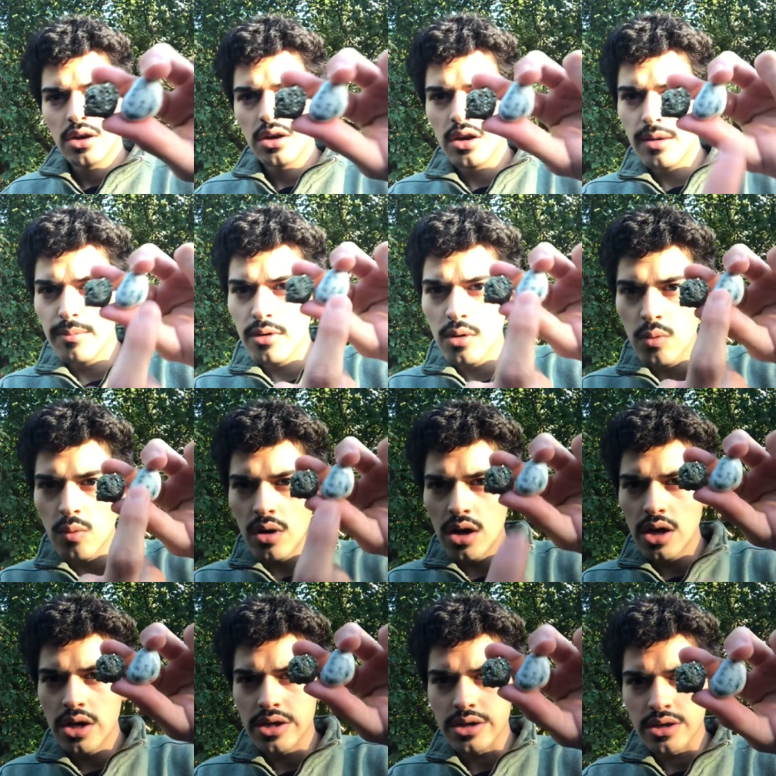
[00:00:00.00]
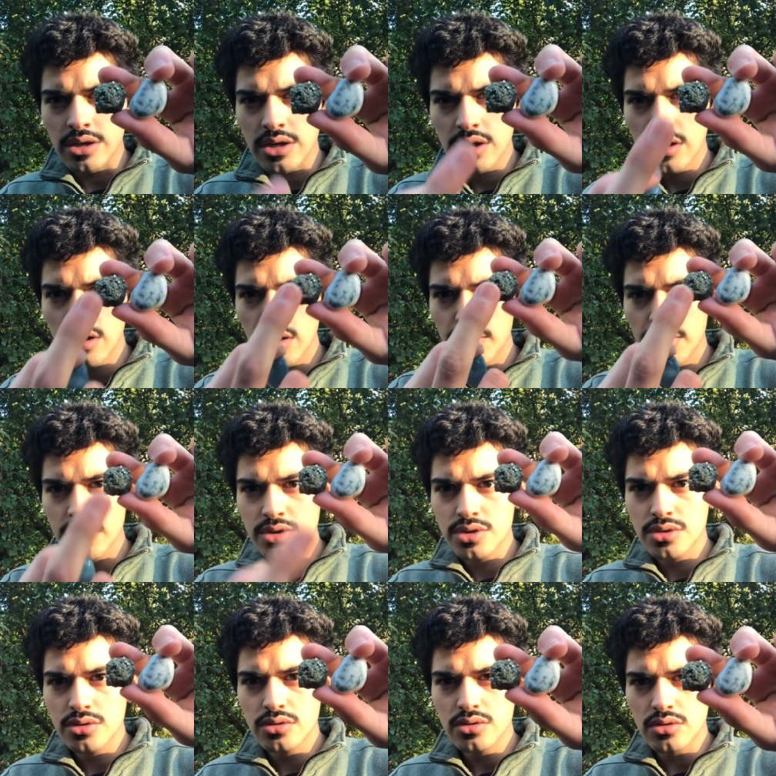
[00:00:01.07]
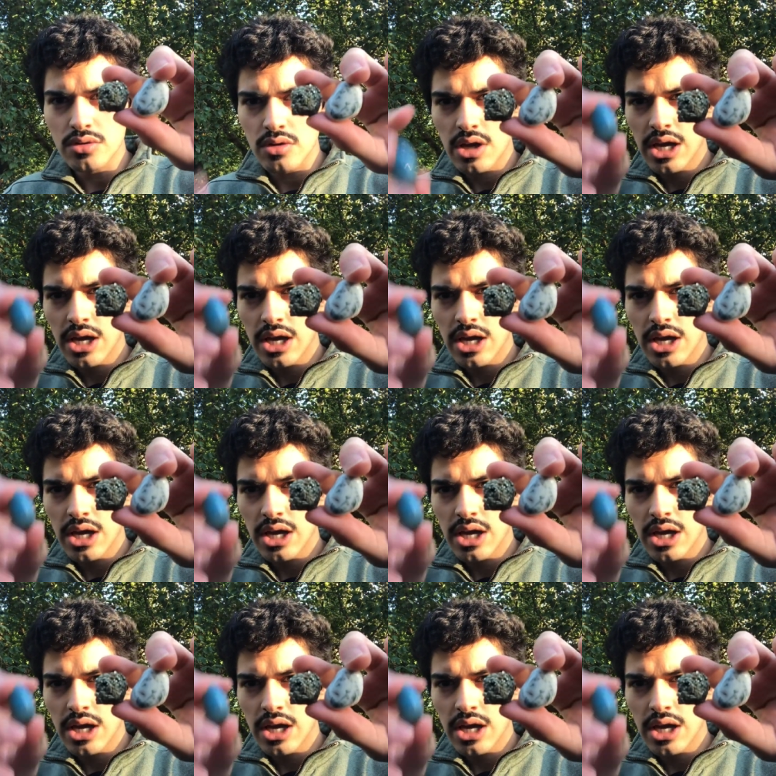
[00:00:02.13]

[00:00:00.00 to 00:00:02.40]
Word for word: Number one, number two,